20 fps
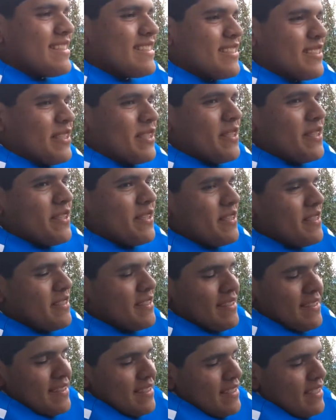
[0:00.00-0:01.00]

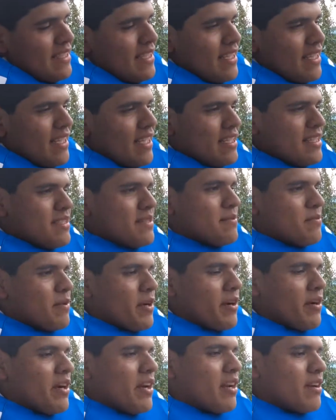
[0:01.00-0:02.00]
So it's
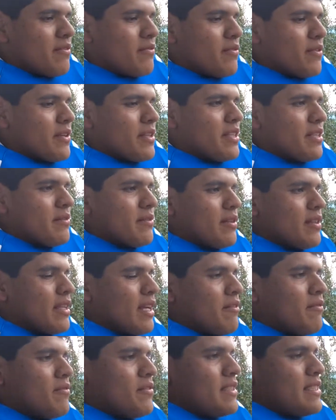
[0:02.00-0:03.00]
very comfortable
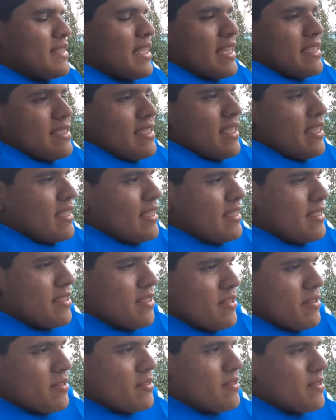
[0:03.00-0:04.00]
and fantastic.
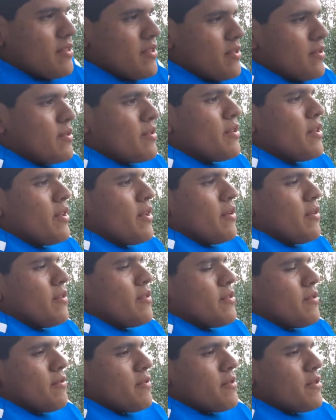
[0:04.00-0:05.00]
This
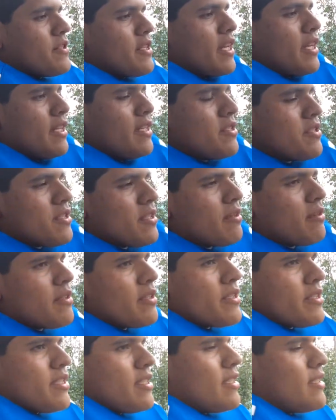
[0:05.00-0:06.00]
new Shenit
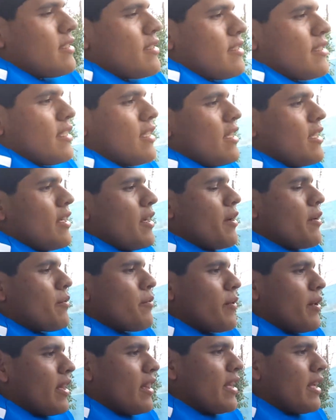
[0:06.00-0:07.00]
shoulders is
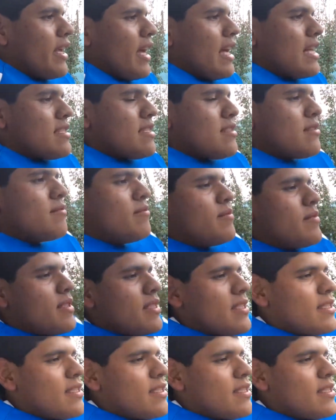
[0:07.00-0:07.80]
really awesome.